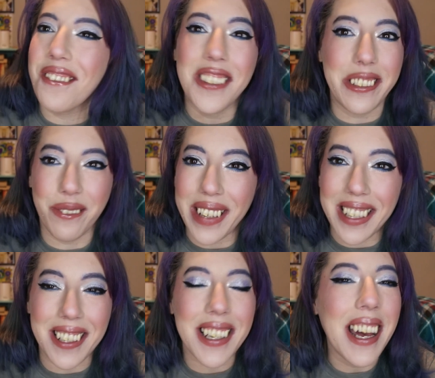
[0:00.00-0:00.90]
I'm just
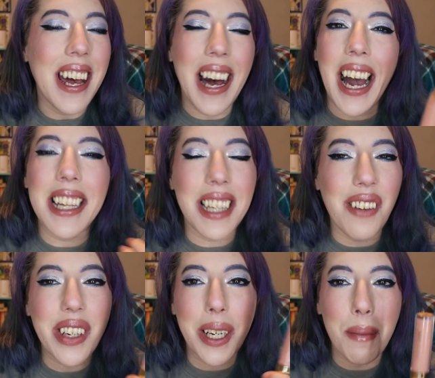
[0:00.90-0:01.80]
weird. I
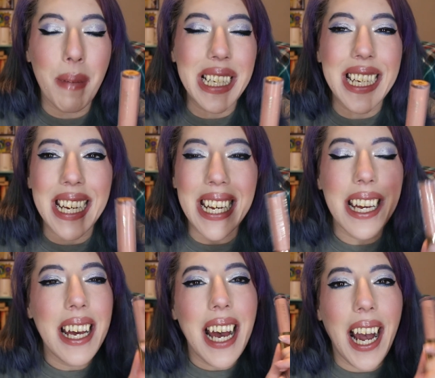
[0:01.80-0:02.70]
love a good
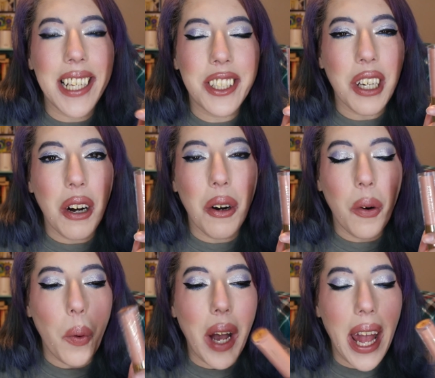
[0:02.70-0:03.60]
minty. And
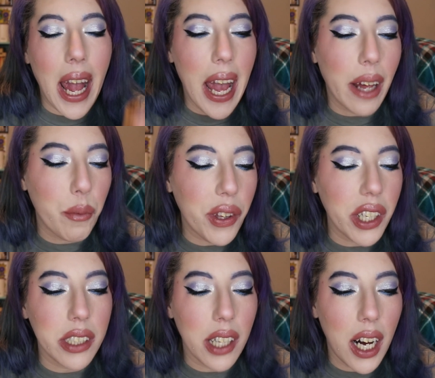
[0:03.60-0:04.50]
so, and with
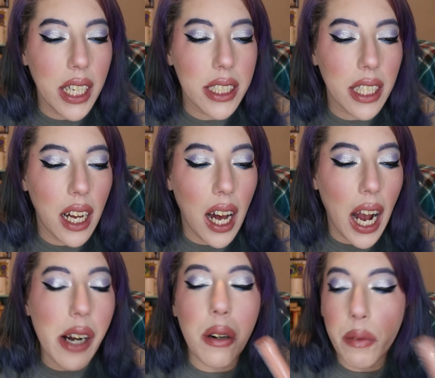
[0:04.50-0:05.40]
a gloss,
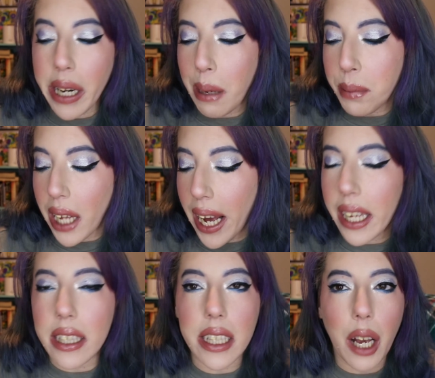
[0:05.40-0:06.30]
I don't
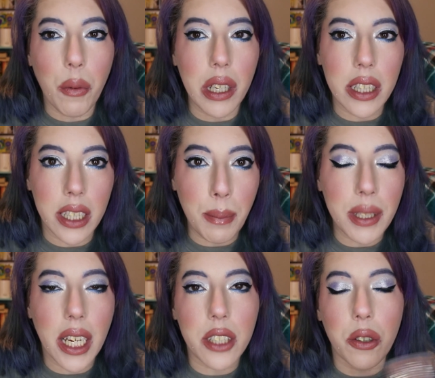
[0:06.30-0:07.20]
reapply liquid
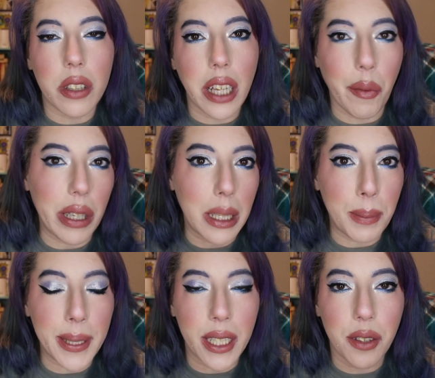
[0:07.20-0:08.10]
lipsticks or liquid
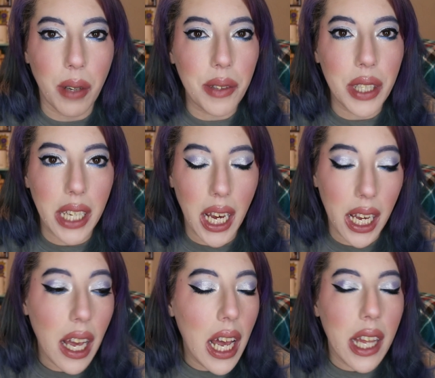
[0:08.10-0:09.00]
lipsticks throughout the
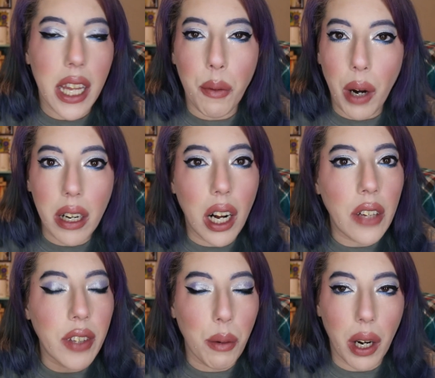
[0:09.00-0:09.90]
day. They wear
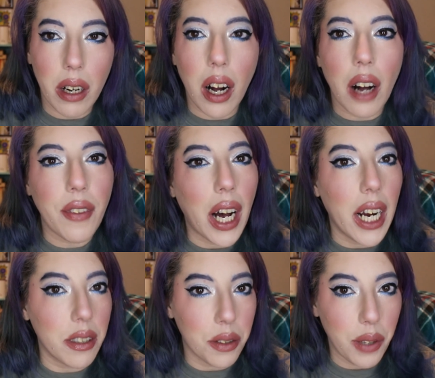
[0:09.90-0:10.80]
off, they wear off.
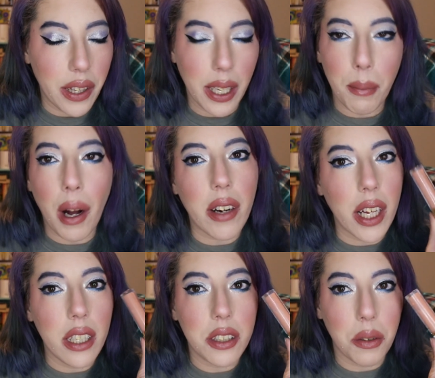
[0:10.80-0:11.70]
I don't do anything about
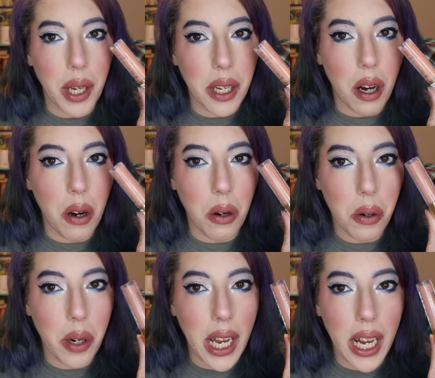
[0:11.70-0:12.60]
it. So I
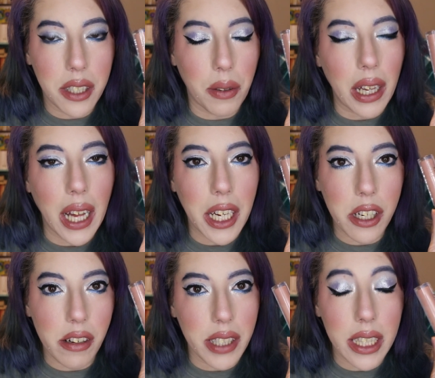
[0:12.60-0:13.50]
go, and so I like
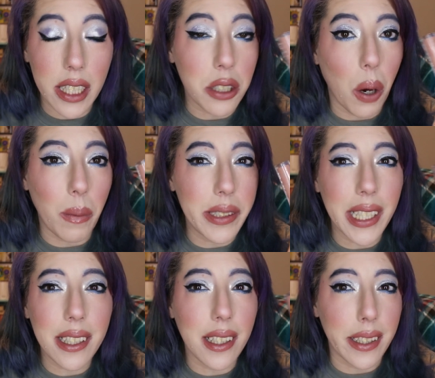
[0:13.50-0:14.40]
using this almost
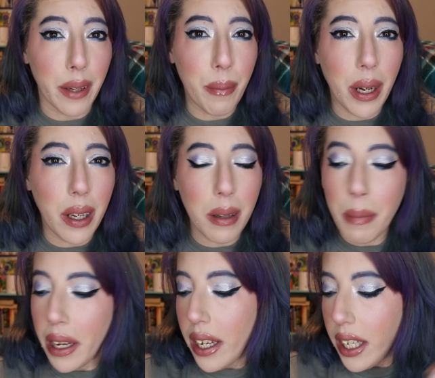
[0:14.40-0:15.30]
as a lip
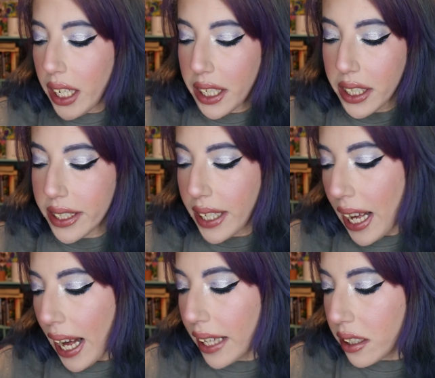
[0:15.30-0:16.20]
balm just
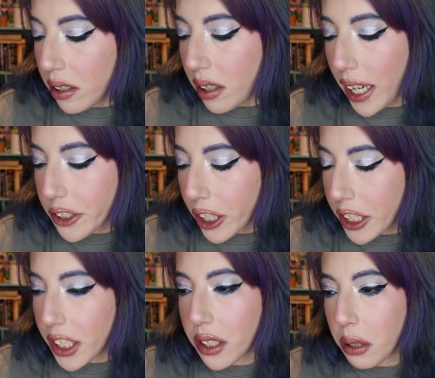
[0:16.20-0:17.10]
to add a little
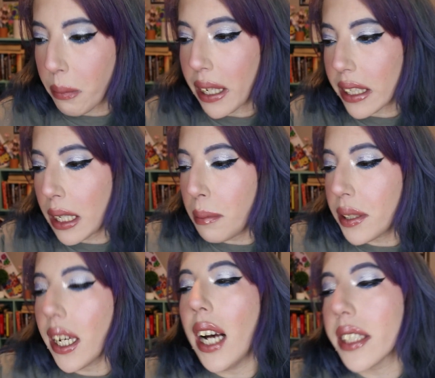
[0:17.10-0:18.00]
hydration to my
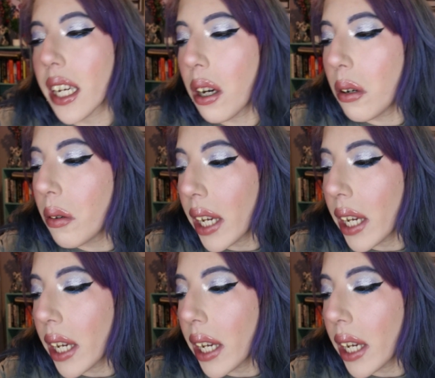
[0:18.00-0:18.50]
lips as I go